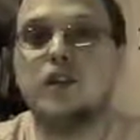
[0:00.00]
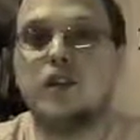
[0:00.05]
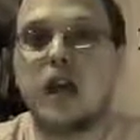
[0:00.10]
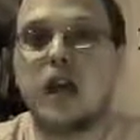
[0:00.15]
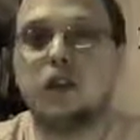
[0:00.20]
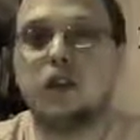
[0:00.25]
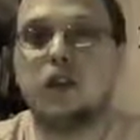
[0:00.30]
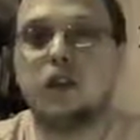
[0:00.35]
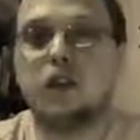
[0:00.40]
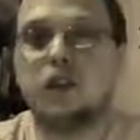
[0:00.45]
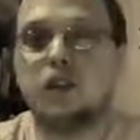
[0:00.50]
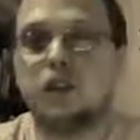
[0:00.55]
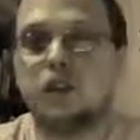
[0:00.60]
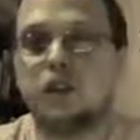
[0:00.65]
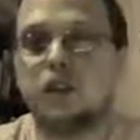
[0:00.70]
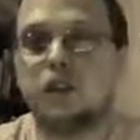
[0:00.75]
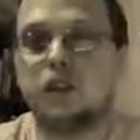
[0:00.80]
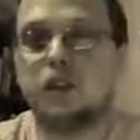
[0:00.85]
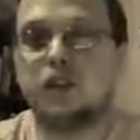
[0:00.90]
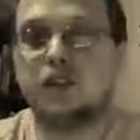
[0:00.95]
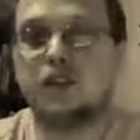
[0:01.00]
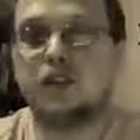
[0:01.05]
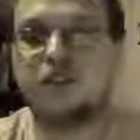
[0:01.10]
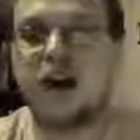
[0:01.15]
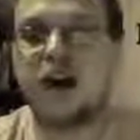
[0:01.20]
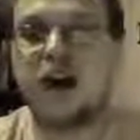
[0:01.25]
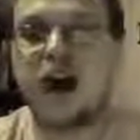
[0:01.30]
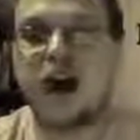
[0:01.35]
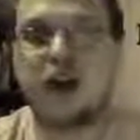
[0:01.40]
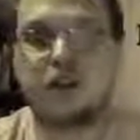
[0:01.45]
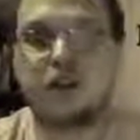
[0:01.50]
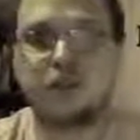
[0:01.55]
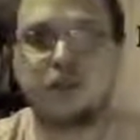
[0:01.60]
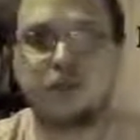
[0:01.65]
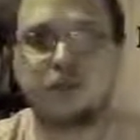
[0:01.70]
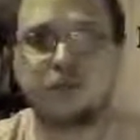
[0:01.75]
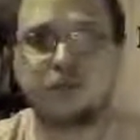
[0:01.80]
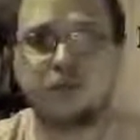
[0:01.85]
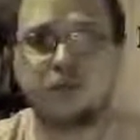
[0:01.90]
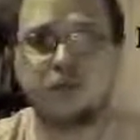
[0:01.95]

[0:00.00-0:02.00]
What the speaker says: chapter 2, verse 5,